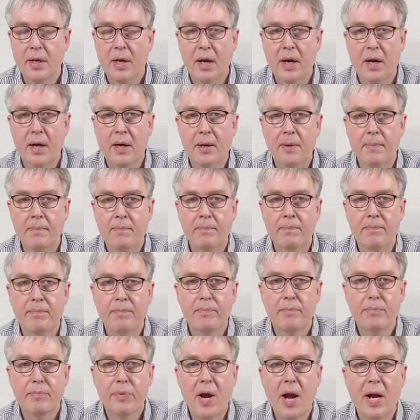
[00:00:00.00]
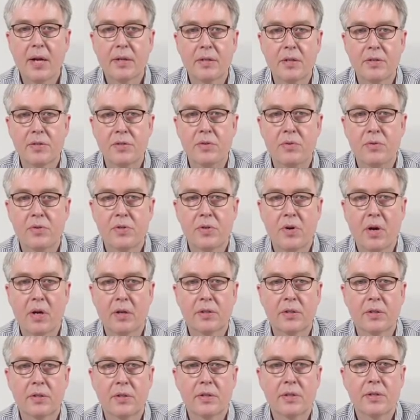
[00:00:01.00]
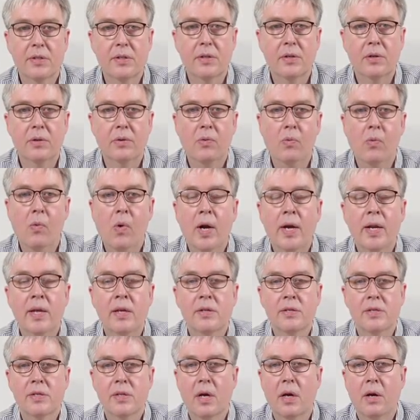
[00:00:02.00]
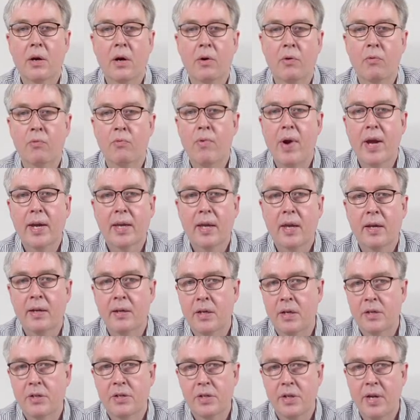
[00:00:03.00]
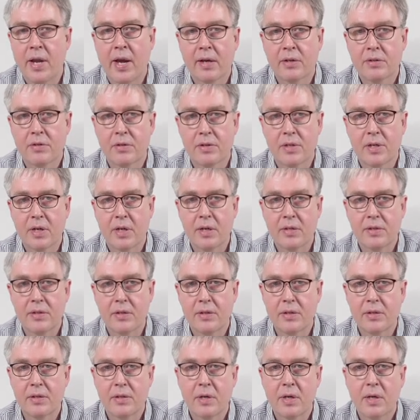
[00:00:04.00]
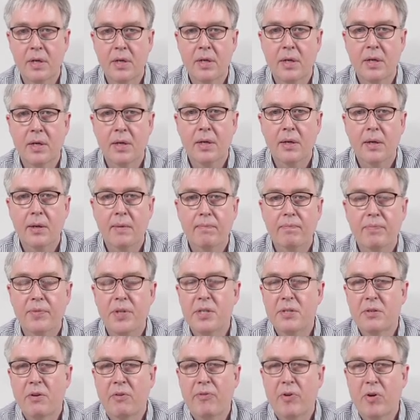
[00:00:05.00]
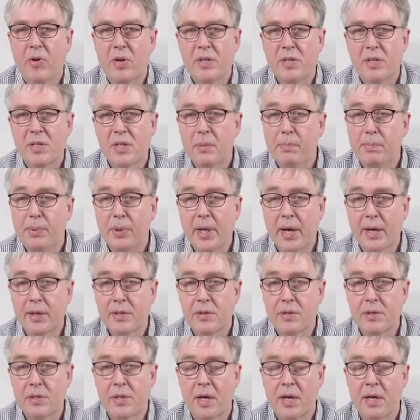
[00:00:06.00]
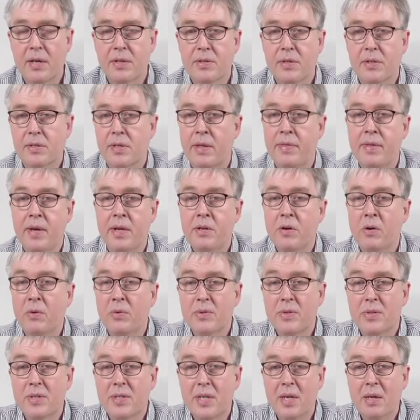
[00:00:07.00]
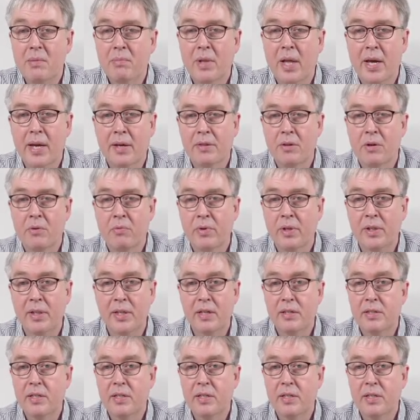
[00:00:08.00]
um, practice new structures. So one is uh, recognition exercises. These are very simple exercises and they don't seem like they're really